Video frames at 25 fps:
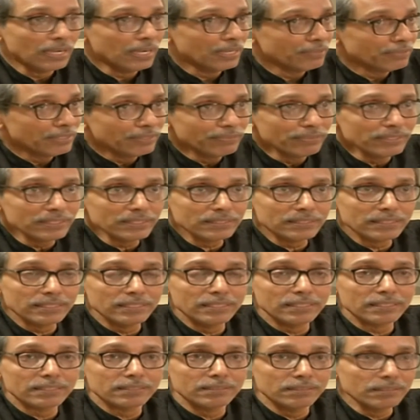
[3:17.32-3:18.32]
However, they
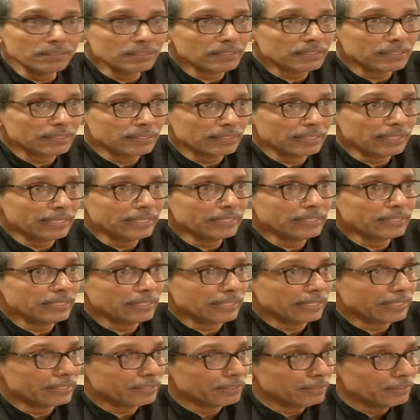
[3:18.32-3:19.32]
are not
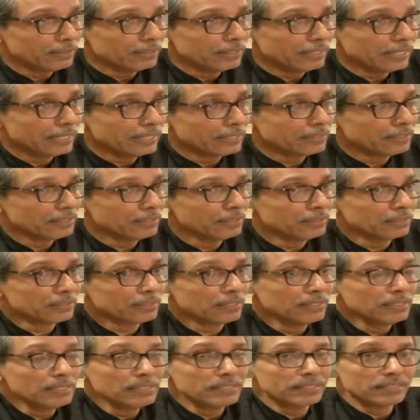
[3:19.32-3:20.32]
relenting at all and they
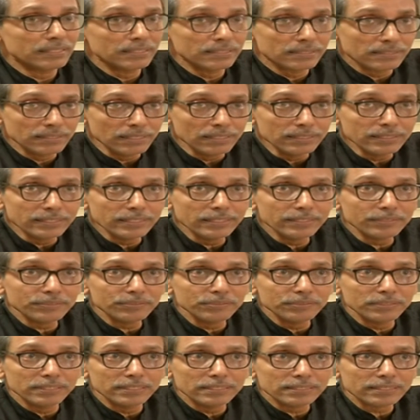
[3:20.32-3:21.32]
are resorting
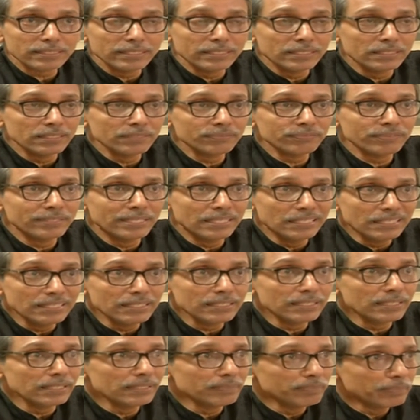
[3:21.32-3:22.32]
to this kind of
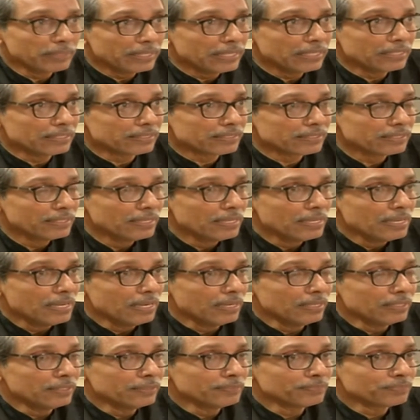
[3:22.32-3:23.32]
illegal means.
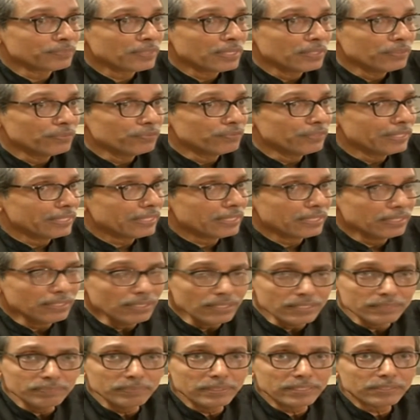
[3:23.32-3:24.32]
We
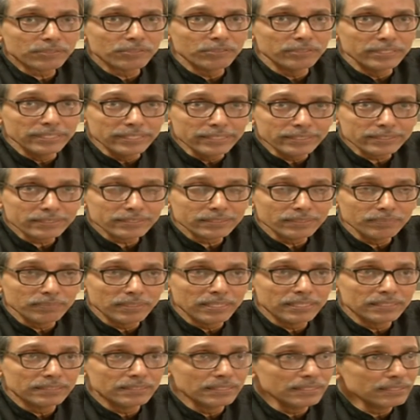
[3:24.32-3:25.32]
cannot be coerced
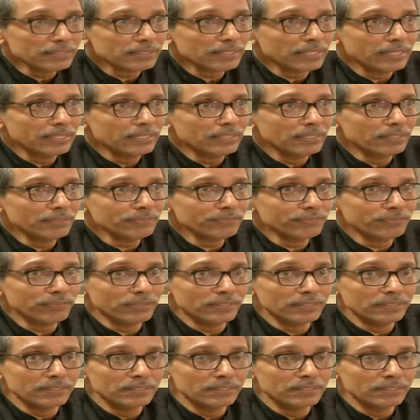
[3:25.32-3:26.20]
by this kind of